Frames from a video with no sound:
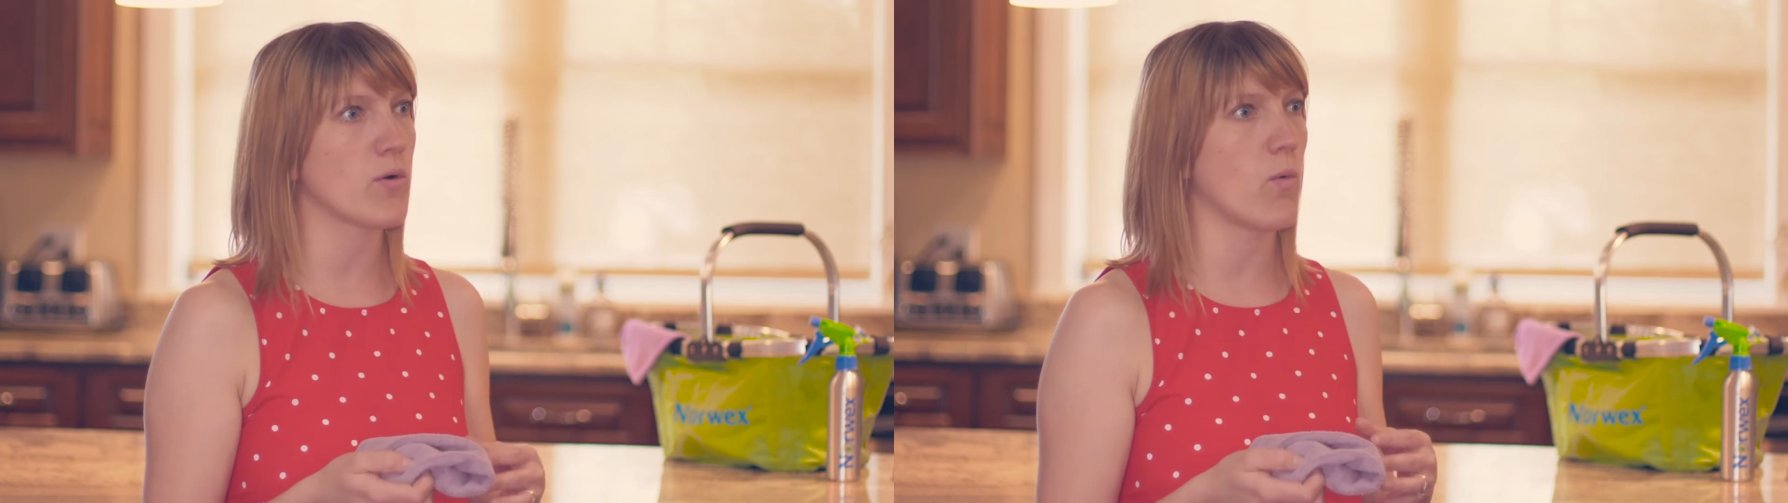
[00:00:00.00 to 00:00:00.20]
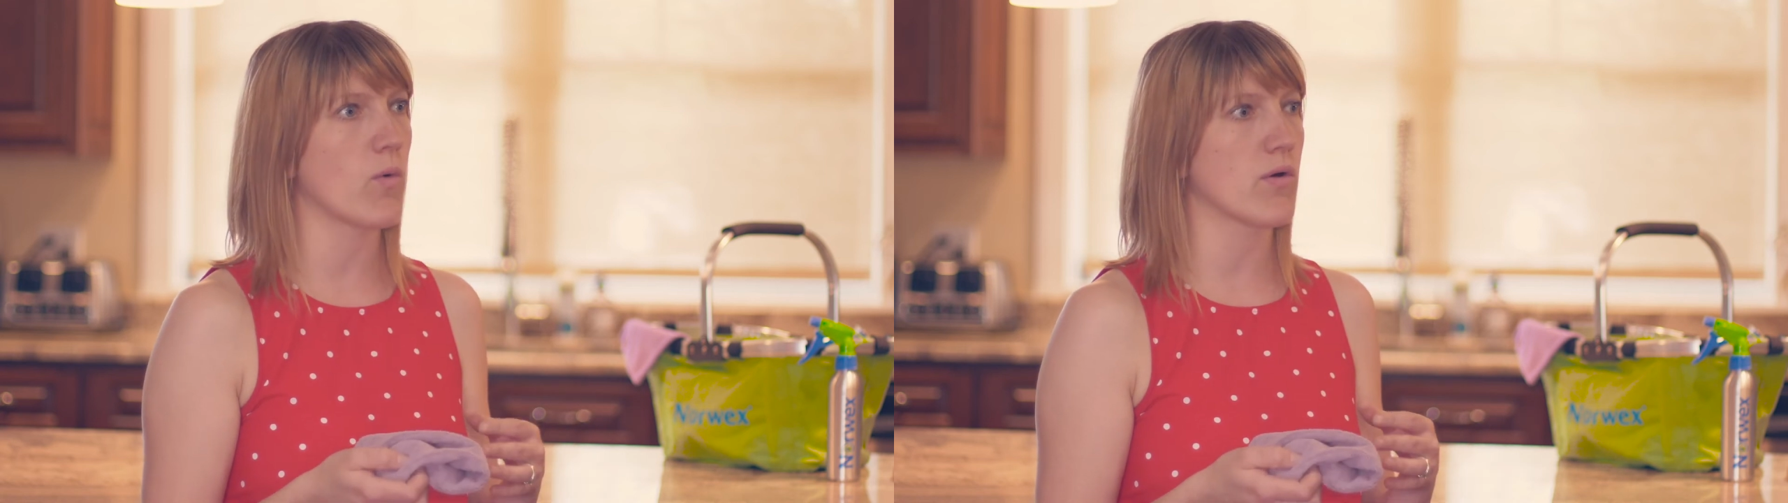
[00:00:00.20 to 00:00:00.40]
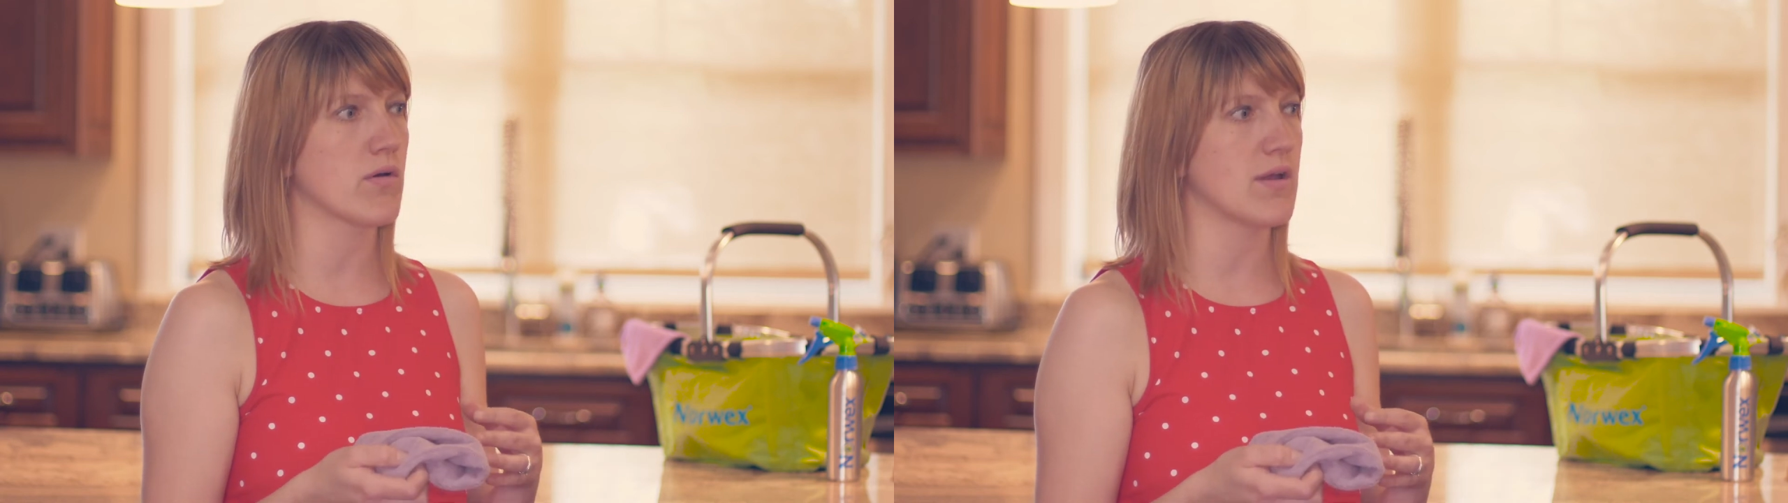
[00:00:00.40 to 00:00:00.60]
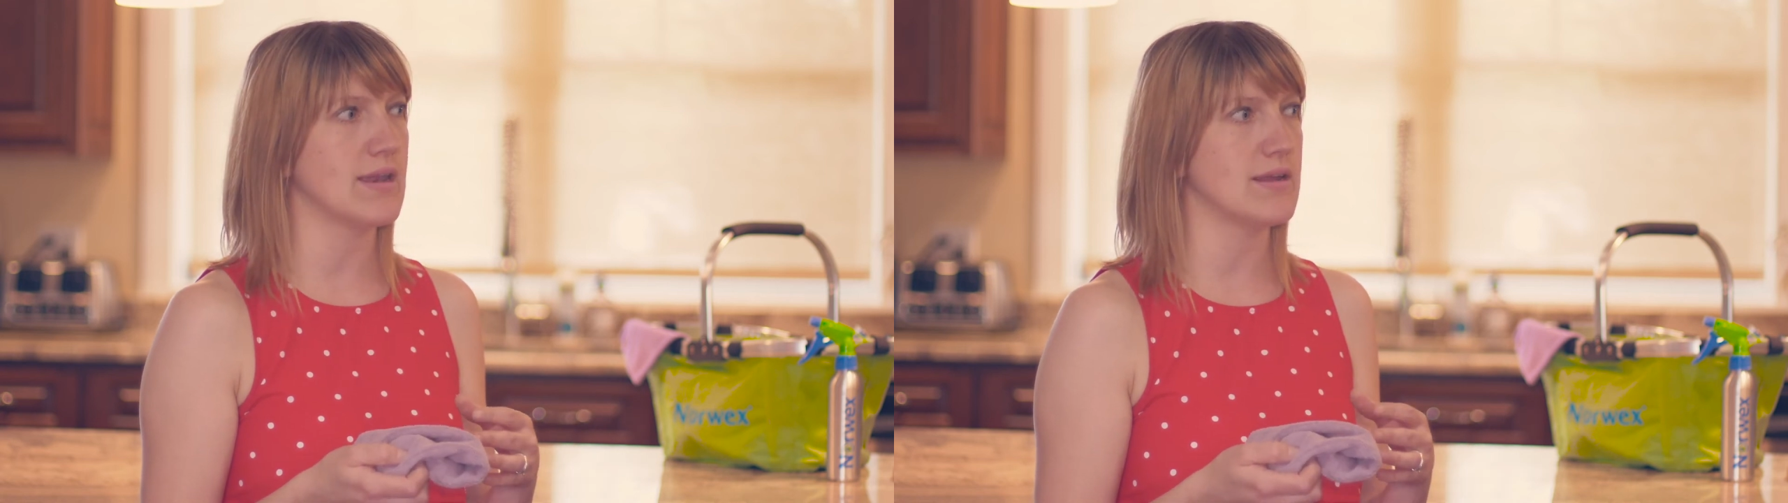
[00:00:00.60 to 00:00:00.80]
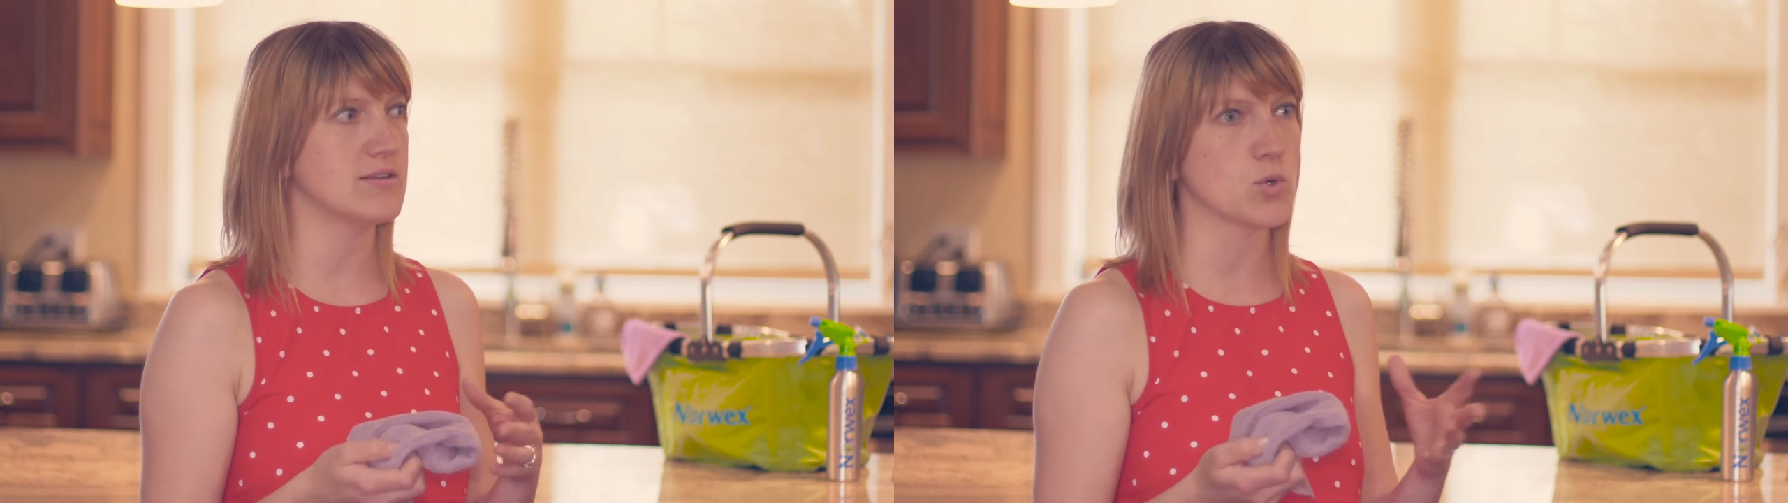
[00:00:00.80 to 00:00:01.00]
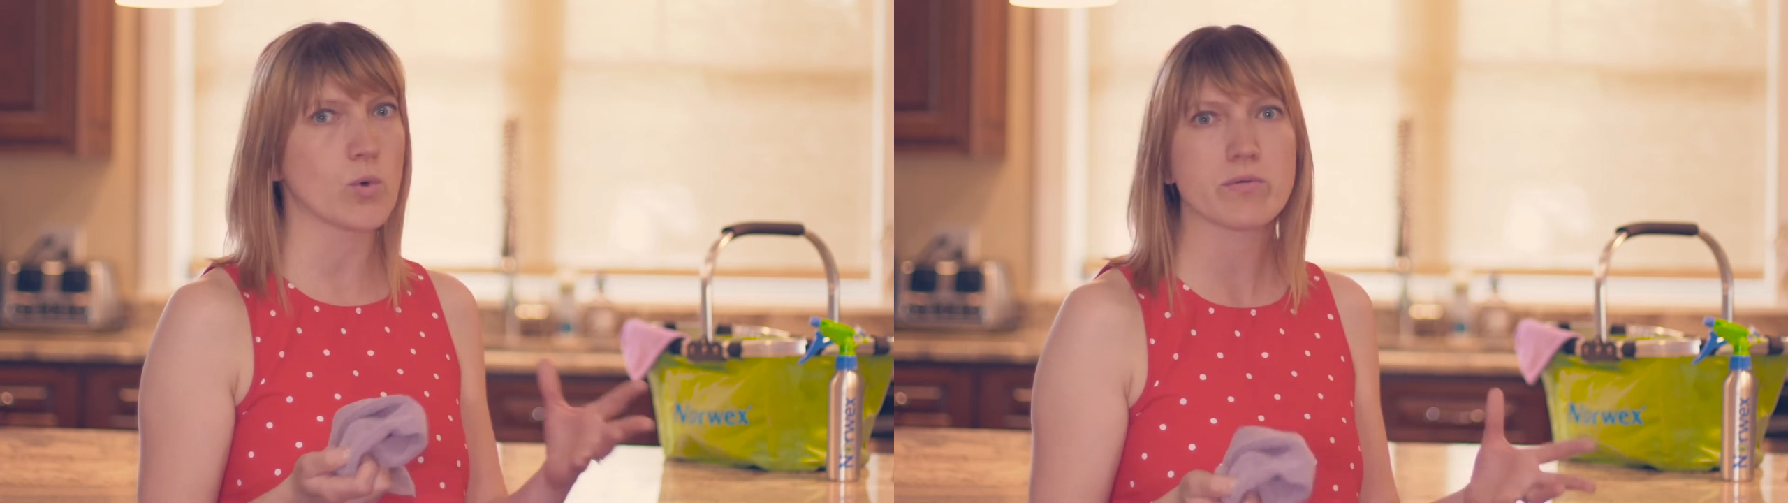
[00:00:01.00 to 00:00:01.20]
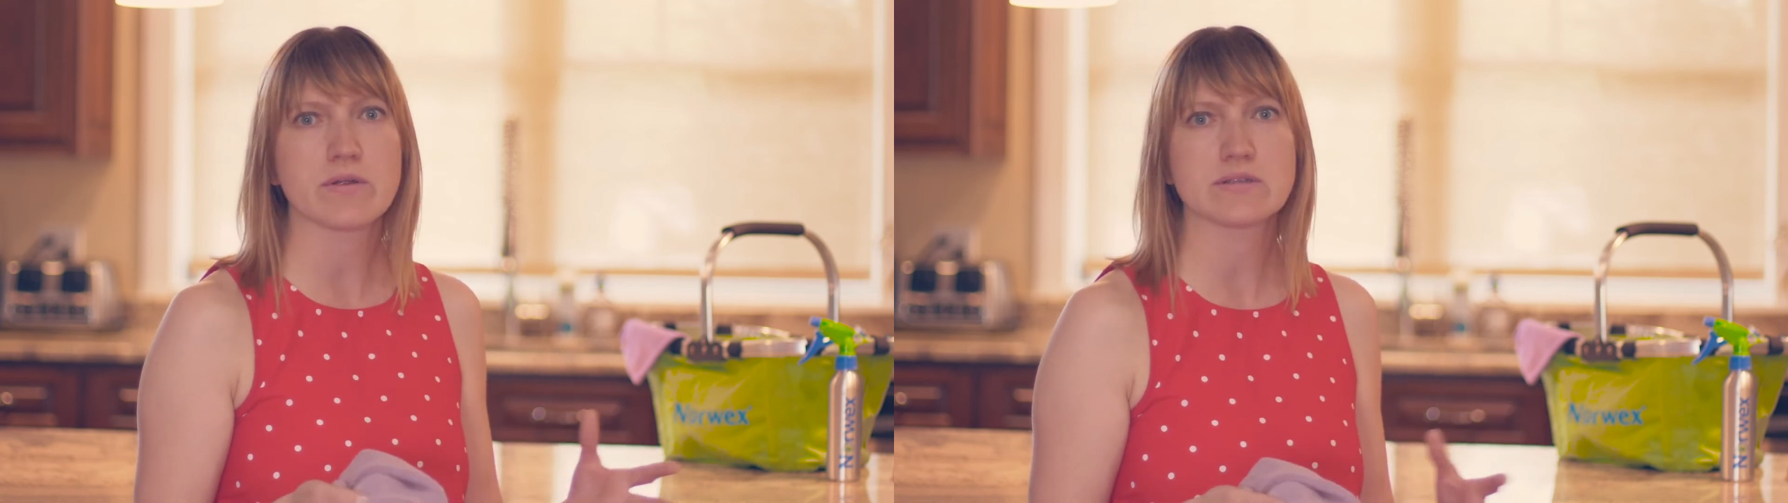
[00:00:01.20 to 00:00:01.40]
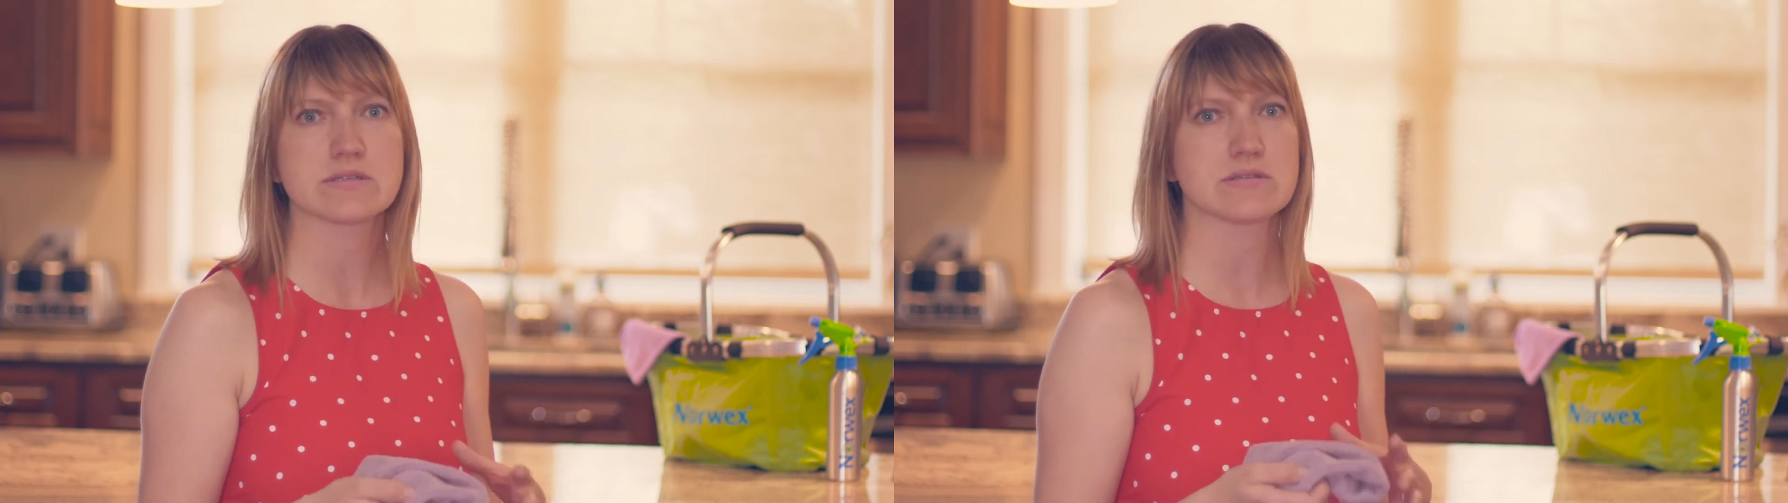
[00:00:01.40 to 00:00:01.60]
or any
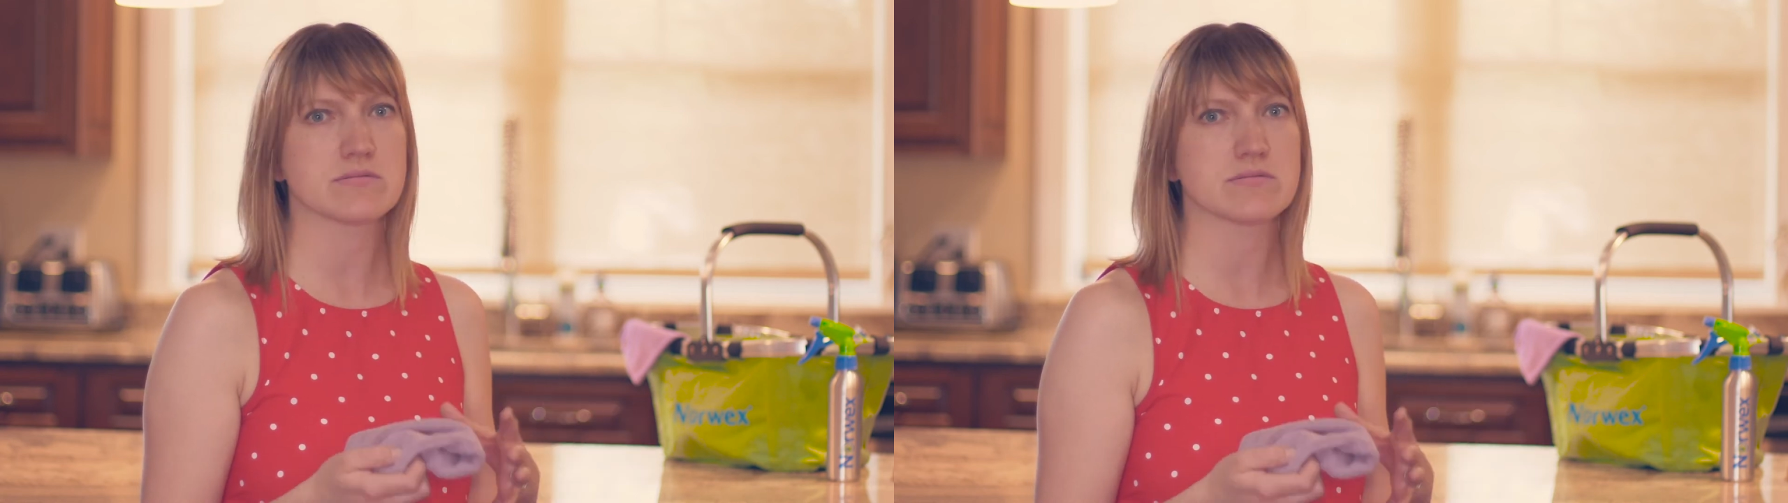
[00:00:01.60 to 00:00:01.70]
deodorant